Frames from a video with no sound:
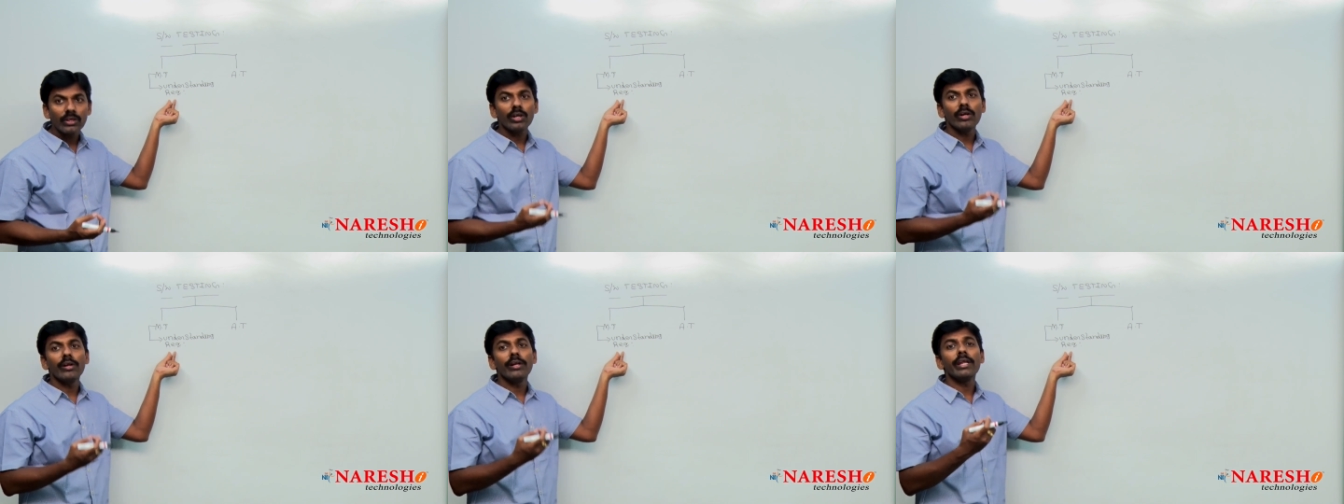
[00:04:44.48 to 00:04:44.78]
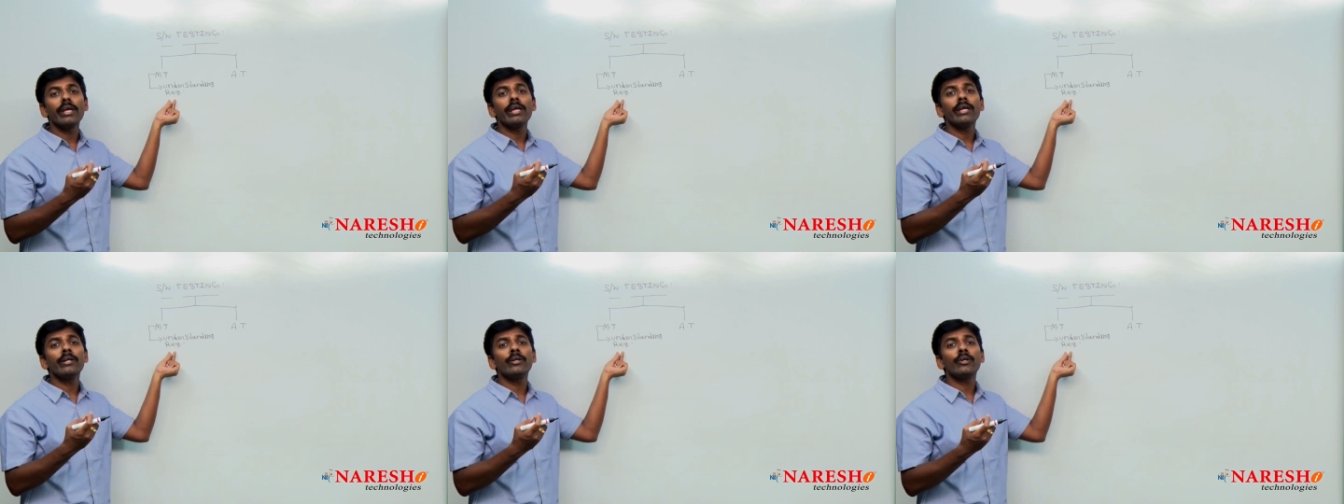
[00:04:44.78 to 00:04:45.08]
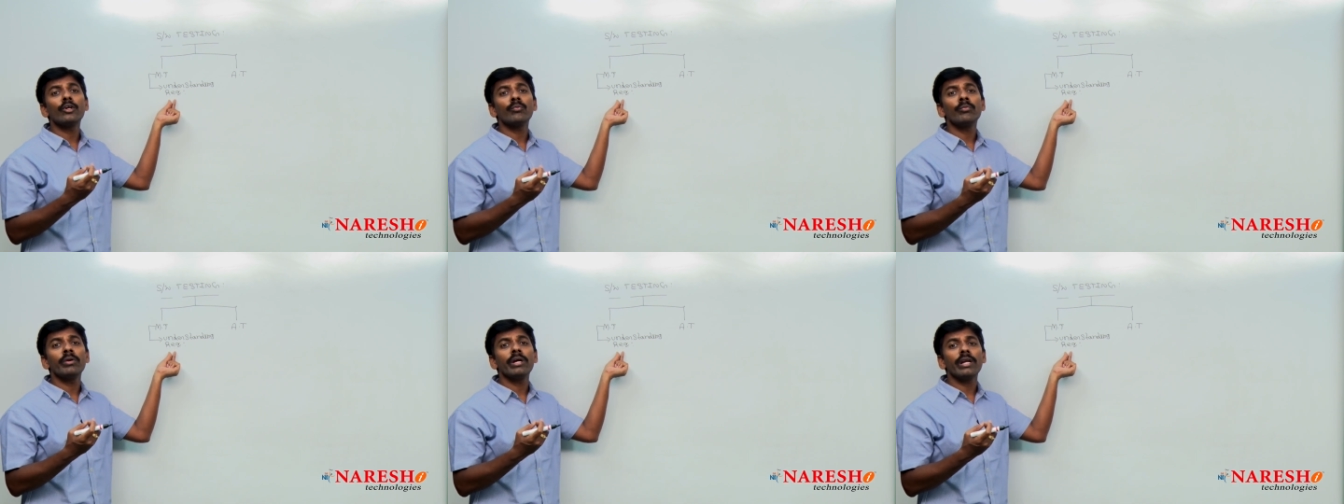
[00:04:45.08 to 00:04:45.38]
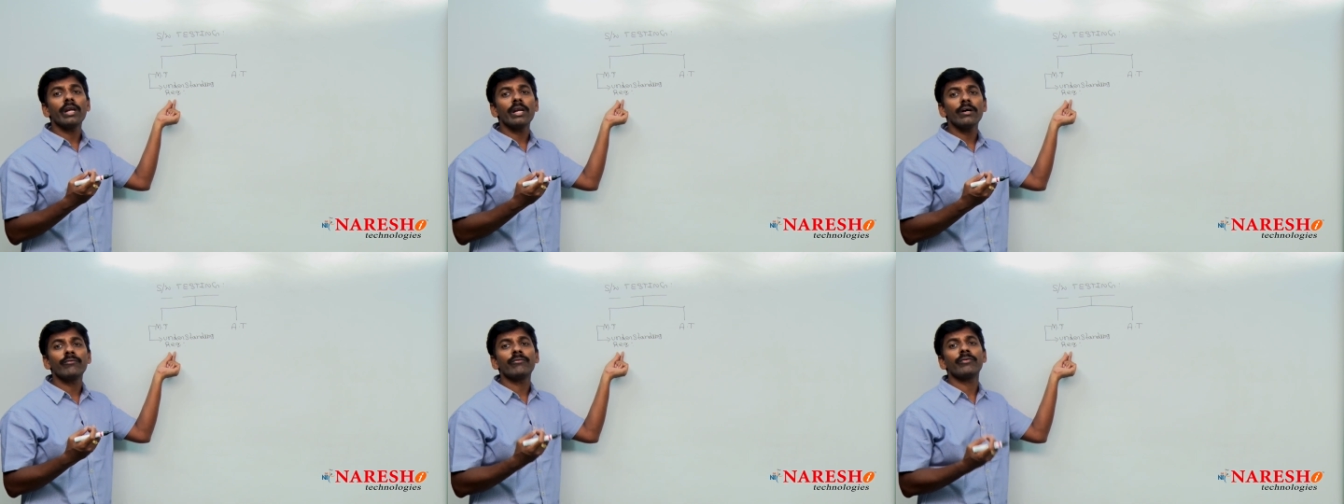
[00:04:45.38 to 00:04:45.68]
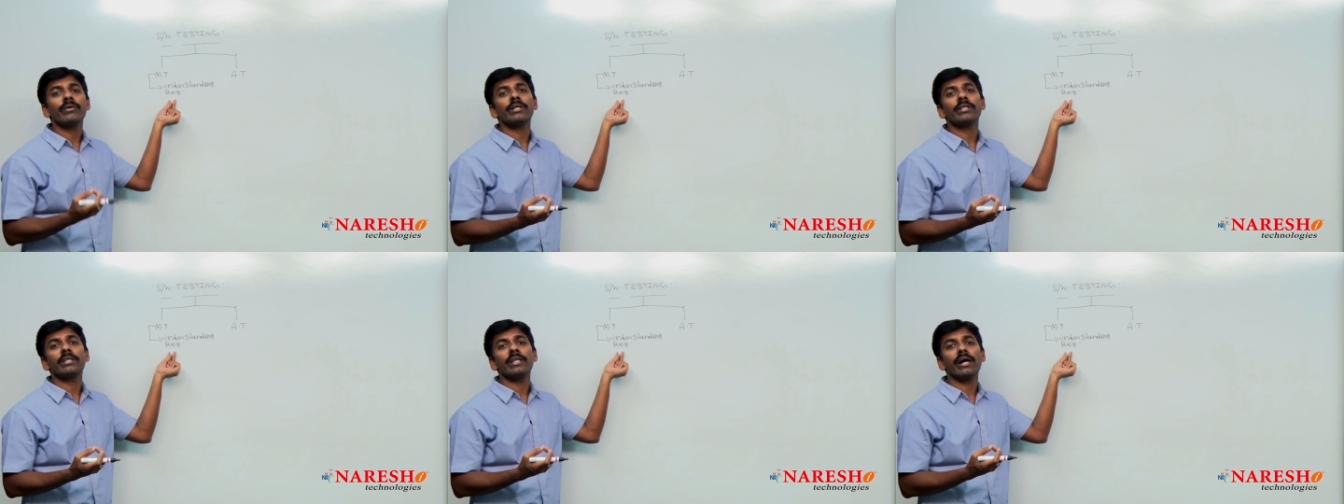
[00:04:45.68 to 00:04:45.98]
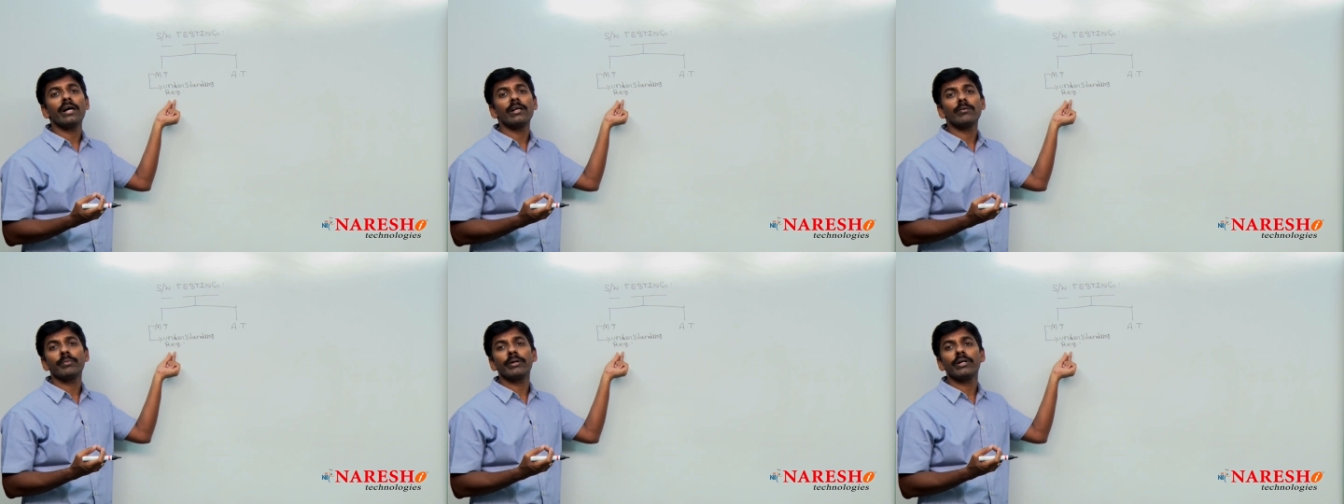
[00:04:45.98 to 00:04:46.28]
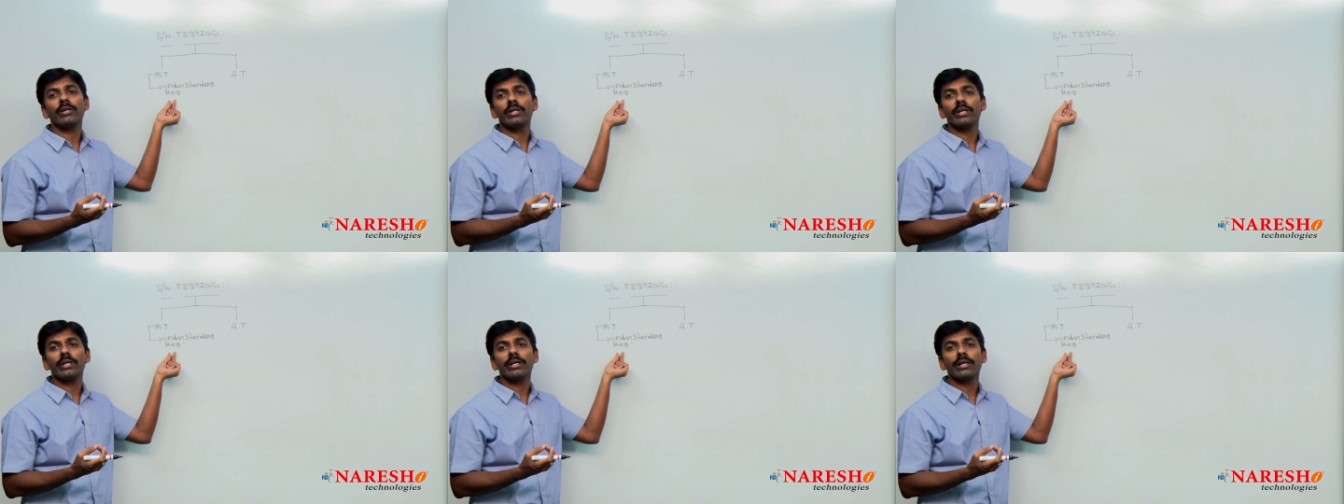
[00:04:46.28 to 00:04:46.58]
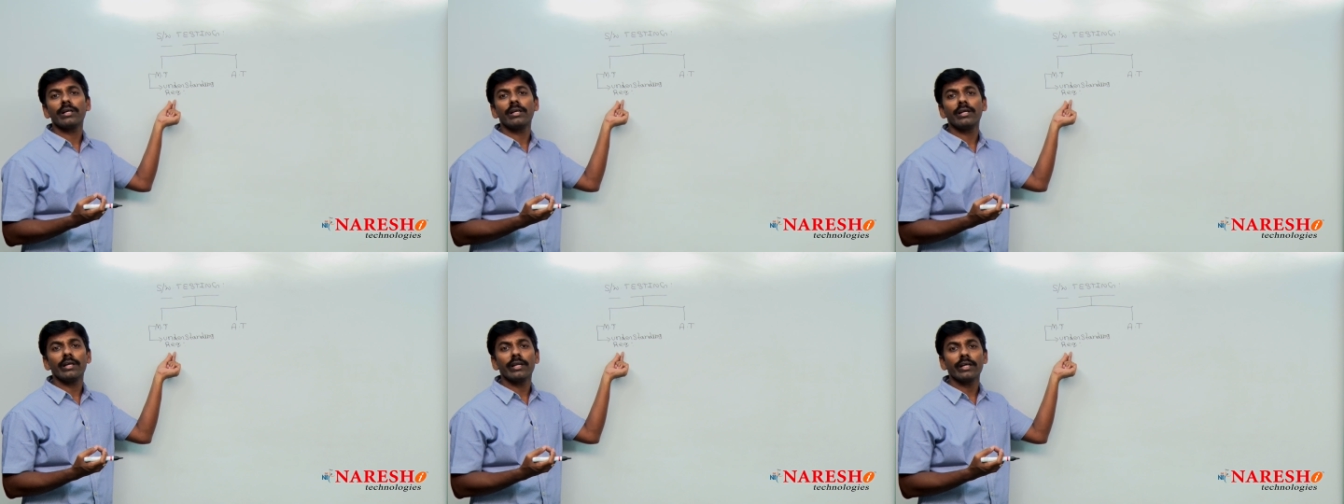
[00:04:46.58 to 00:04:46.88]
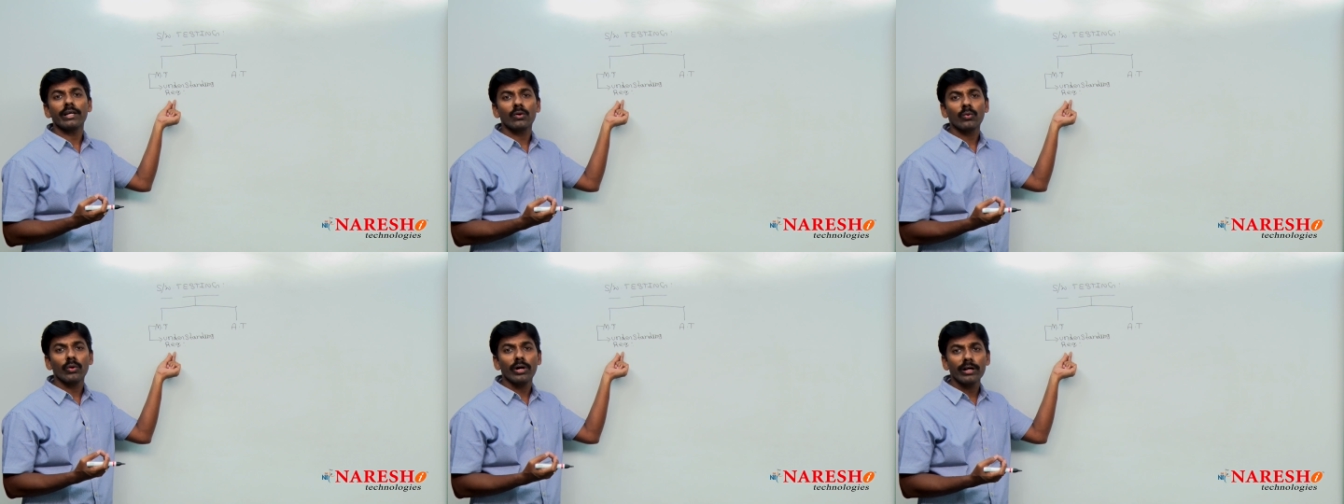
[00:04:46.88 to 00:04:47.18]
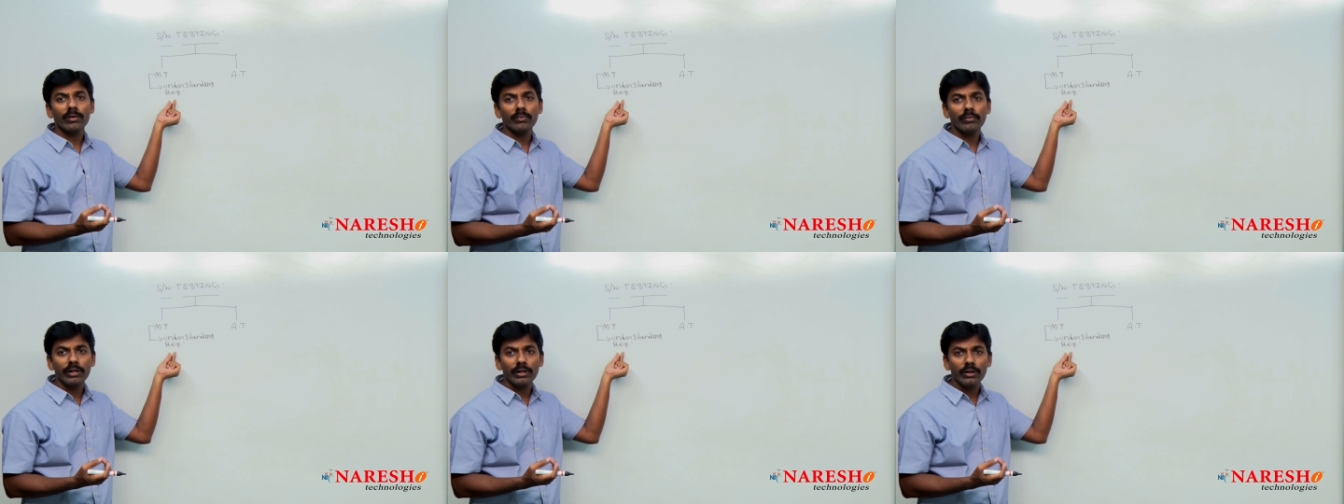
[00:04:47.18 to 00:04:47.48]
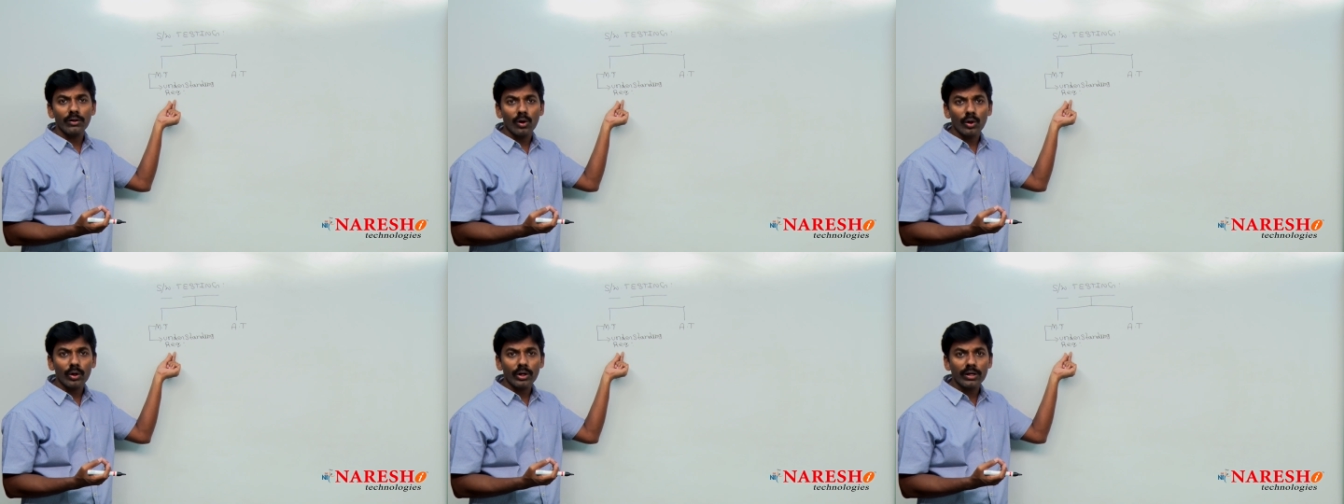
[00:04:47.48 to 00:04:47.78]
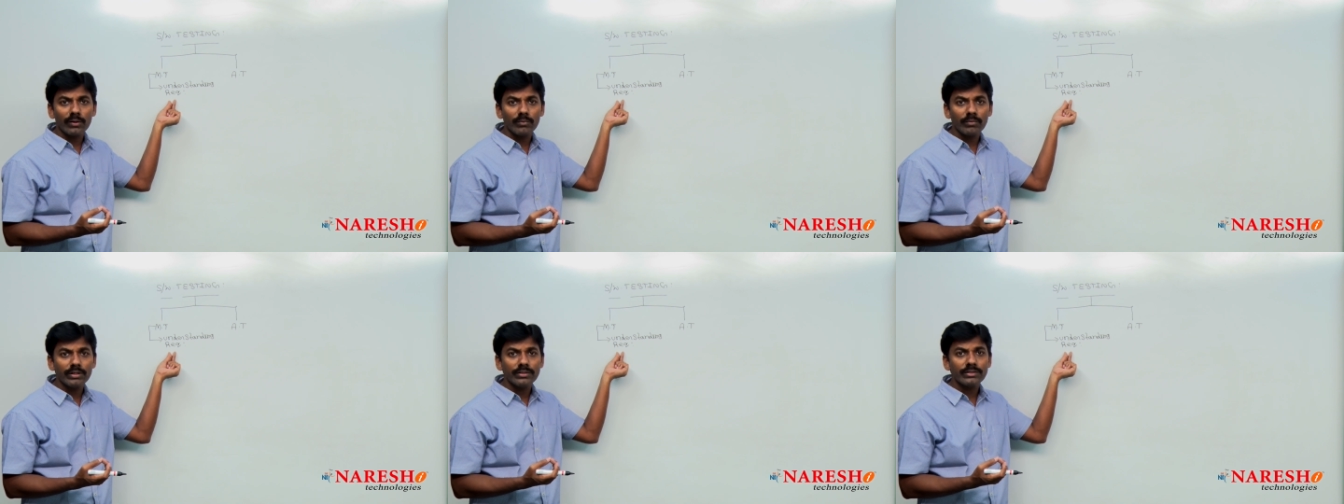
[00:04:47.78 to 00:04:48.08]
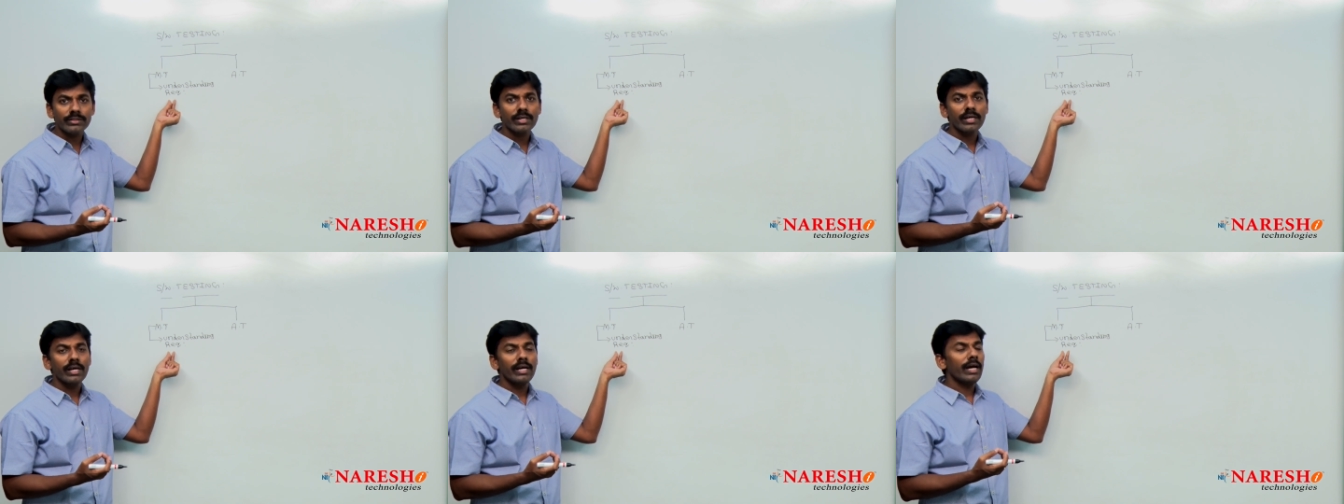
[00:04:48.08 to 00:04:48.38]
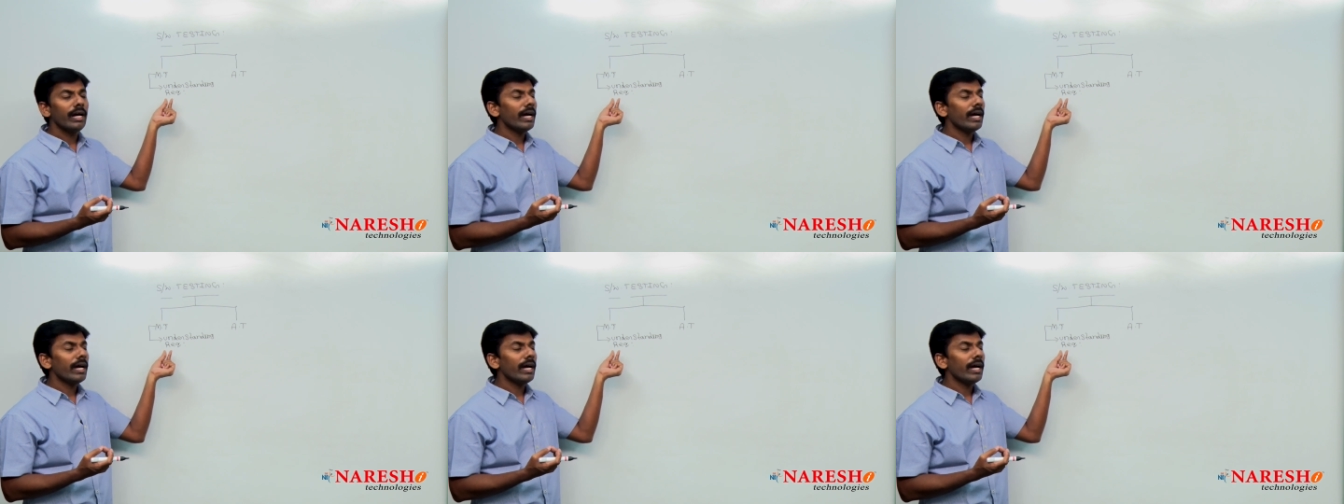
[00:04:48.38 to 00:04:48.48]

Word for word: You need to be referred that particular requirement documents